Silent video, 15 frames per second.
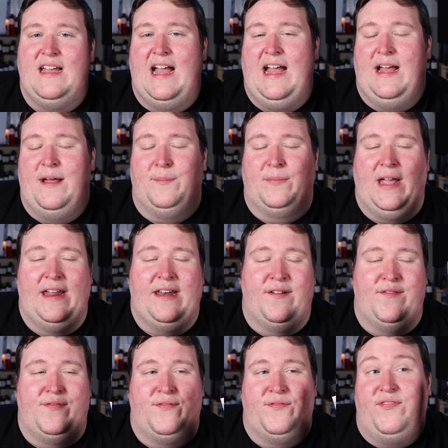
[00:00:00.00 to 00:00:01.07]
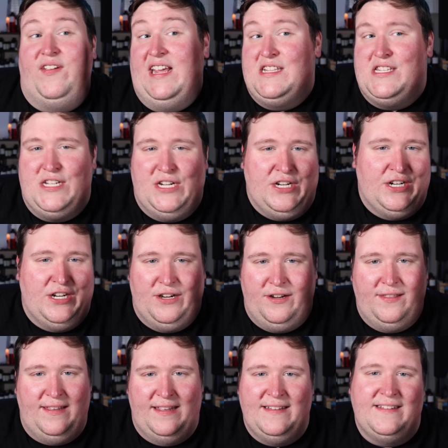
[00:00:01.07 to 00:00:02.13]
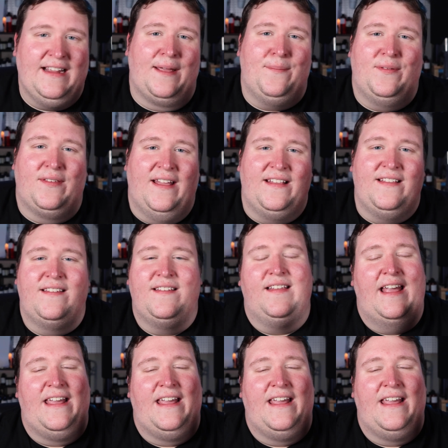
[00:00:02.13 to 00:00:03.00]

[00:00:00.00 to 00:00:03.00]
kind of fancier earthy type scents.